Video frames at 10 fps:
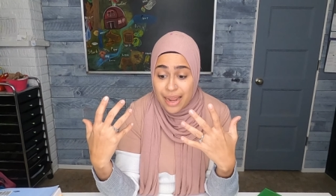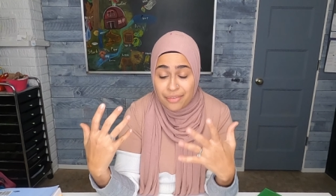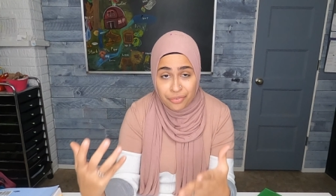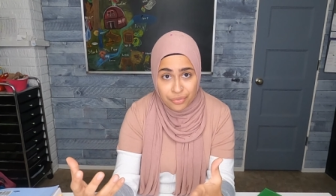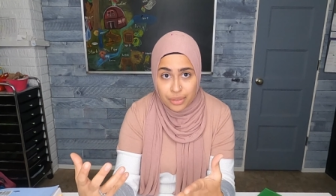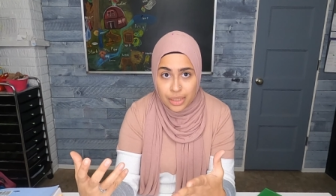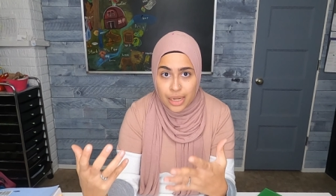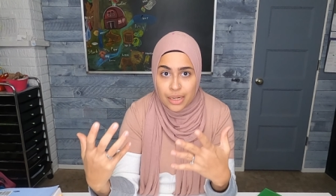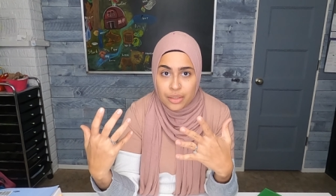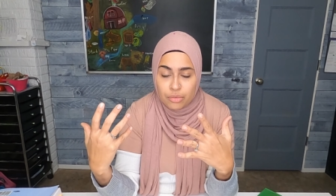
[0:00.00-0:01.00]
and
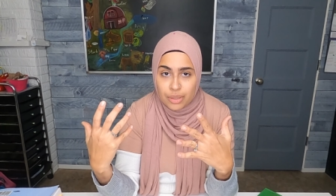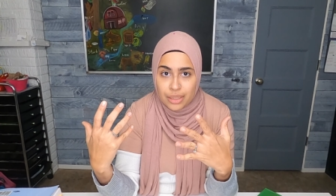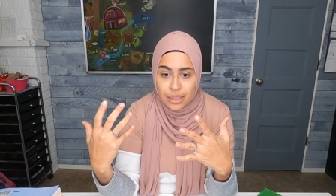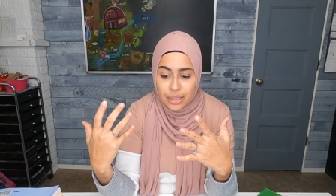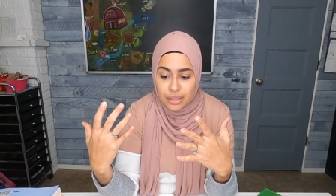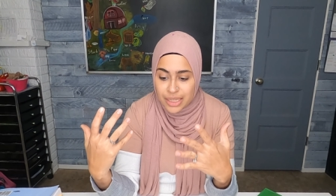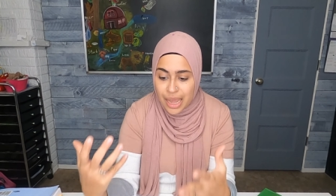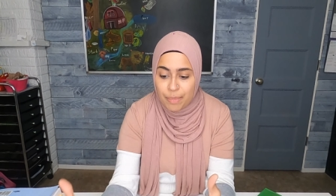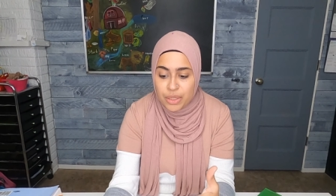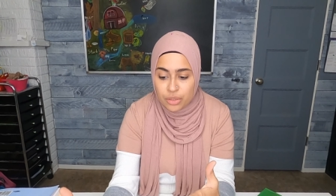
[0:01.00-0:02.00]
free, and you can
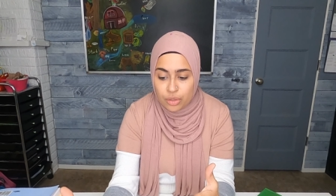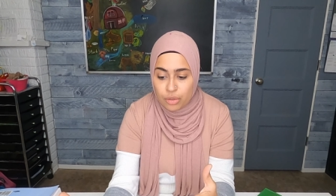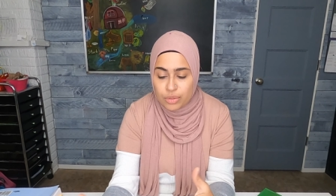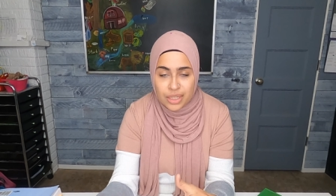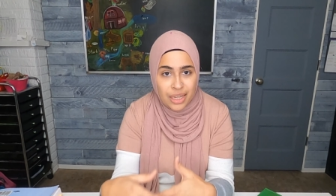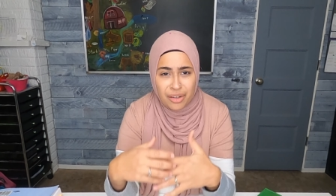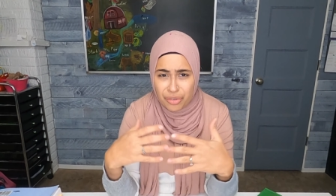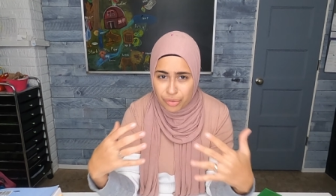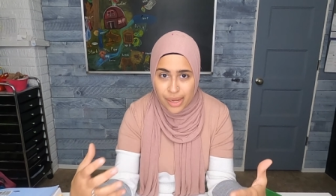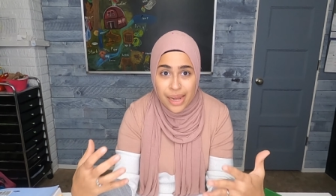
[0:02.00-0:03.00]
tap into those and get
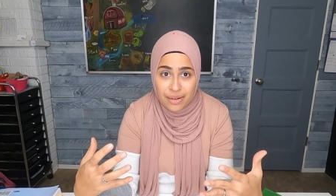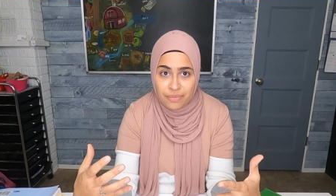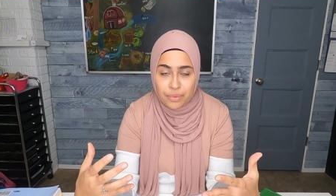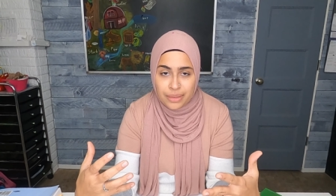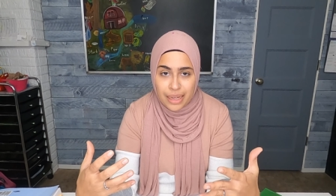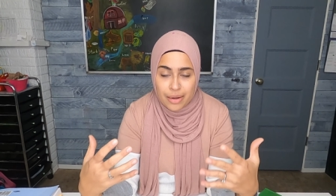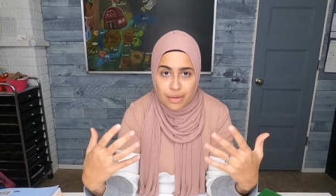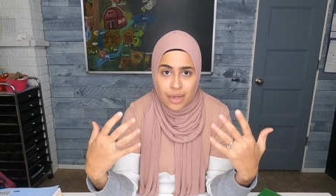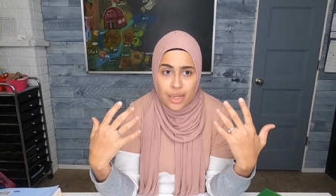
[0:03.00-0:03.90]
creative with that.